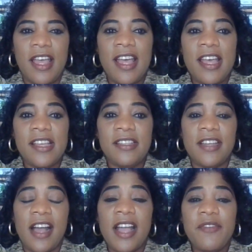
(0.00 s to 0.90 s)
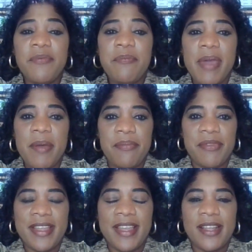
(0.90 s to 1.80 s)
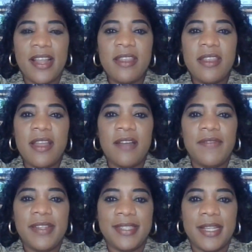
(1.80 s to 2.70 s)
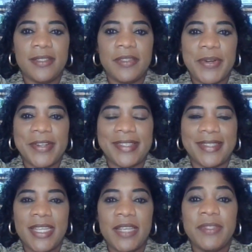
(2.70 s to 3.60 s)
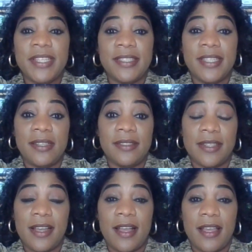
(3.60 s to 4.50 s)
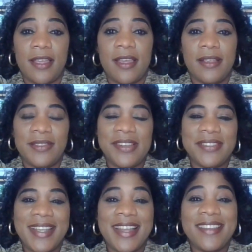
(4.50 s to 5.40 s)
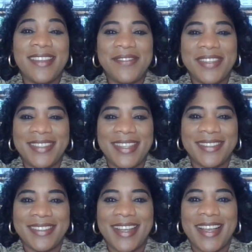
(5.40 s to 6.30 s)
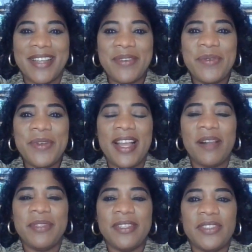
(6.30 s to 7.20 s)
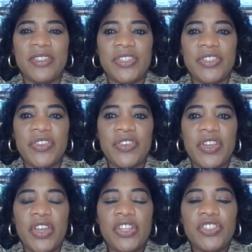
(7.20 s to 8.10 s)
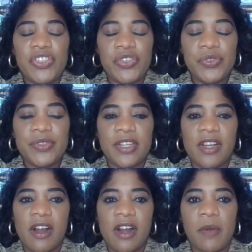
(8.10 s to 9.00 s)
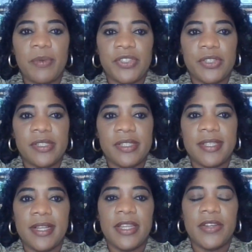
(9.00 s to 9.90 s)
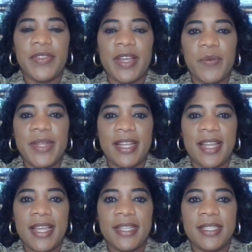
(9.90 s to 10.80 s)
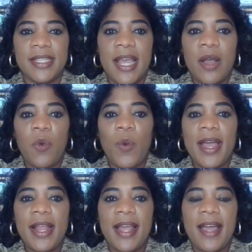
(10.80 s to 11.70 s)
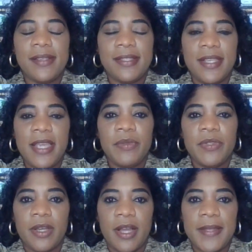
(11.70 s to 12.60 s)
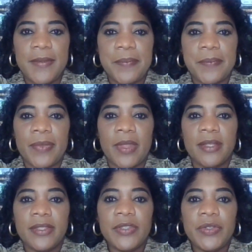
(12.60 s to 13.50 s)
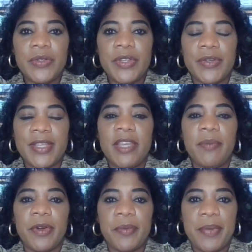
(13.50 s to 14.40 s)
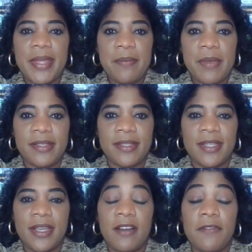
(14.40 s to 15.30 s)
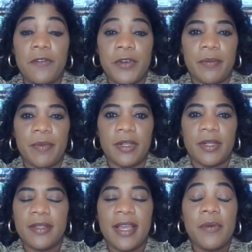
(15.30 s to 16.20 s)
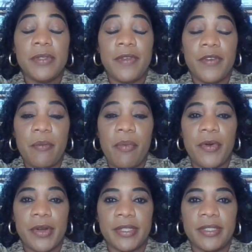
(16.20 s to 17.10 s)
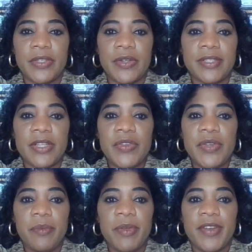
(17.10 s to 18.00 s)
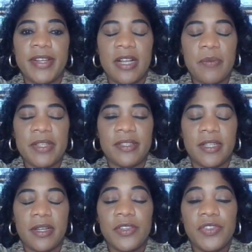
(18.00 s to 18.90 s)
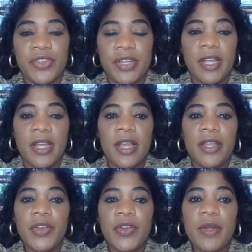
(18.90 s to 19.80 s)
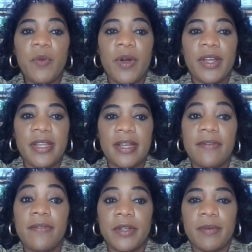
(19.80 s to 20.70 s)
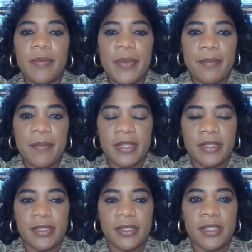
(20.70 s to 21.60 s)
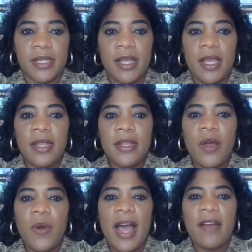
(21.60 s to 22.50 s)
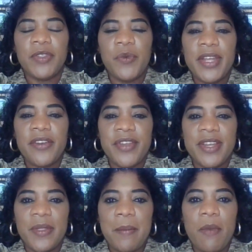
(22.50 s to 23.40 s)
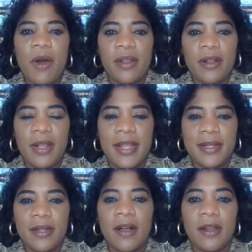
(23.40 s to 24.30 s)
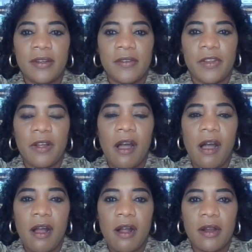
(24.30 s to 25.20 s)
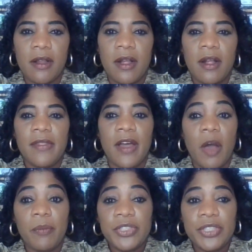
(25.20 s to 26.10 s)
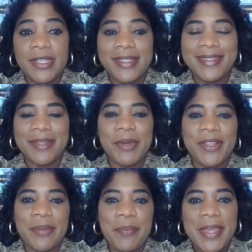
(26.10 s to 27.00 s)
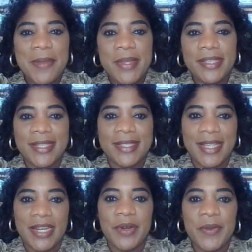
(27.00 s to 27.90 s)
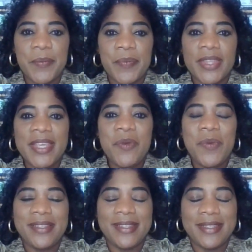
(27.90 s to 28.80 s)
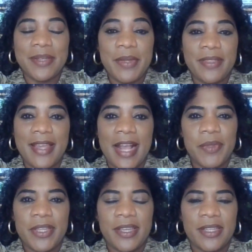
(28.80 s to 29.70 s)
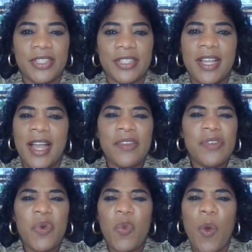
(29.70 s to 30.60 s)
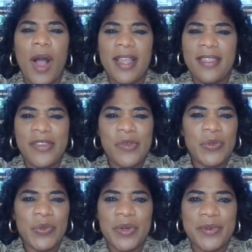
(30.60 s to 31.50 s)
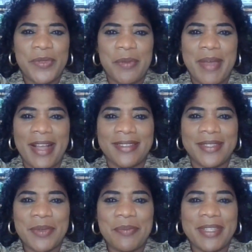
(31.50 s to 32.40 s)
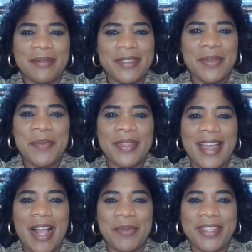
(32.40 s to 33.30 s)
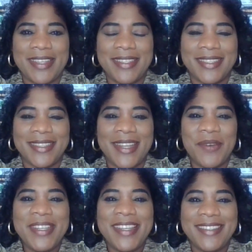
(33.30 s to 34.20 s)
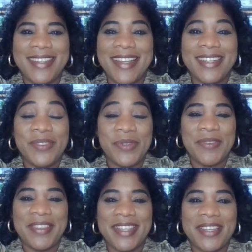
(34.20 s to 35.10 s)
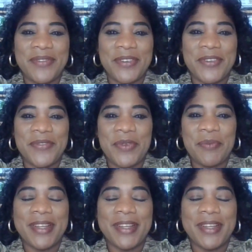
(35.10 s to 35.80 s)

And I remember getting a lovely salesperson. He was a sales guy. So I'll say a lovely sales guy who helped us to choose the car options, that we liked, while at the same time to, keep our payments affordable. Because that was very important. As a new immigrant coming into the country, I wanted affordable payments. Now, after we agreed on the model and color of the car, the options, the monthly payments, etc., he went to submit the application. I don't know why they used to go around the back to submit the application. Nowadays, they kind of do everything in front of you.